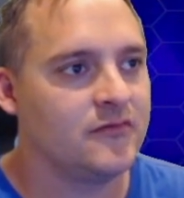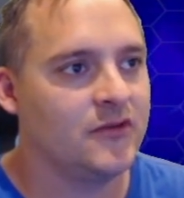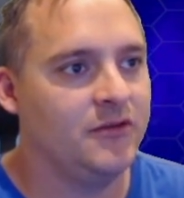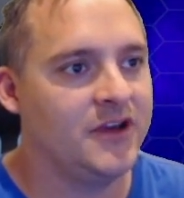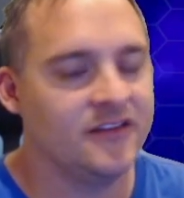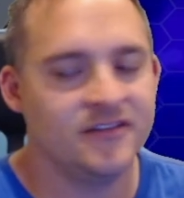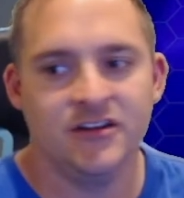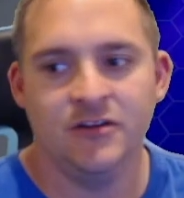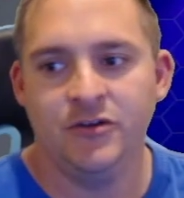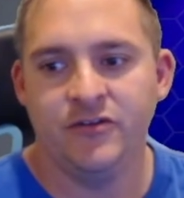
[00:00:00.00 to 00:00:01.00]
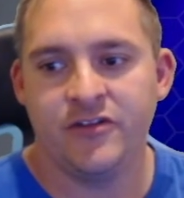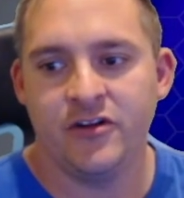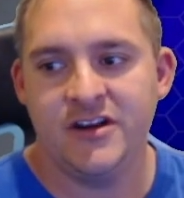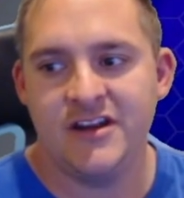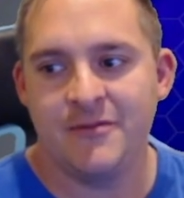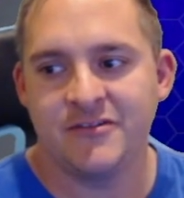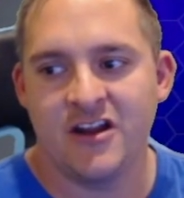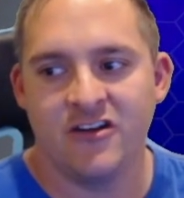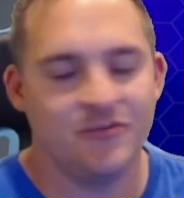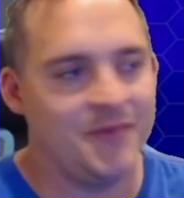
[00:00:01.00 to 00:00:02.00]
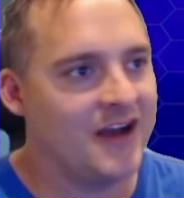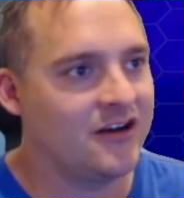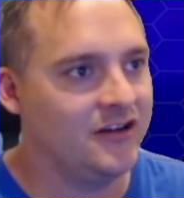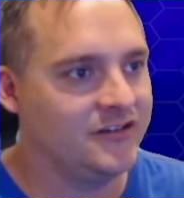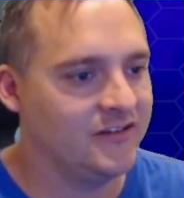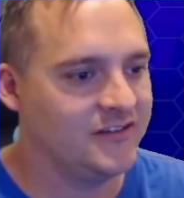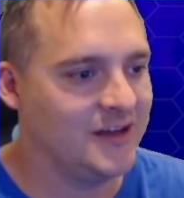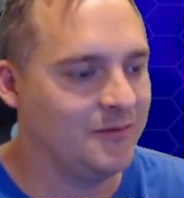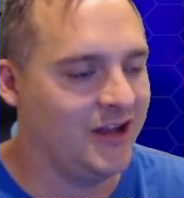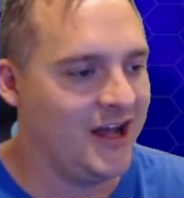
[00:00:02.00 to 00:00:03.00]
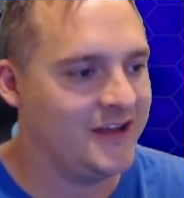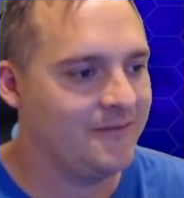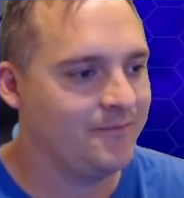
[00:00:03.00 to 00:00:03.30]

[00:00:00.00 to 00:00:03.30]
we can still move 30 damage counters back onto the Sableye.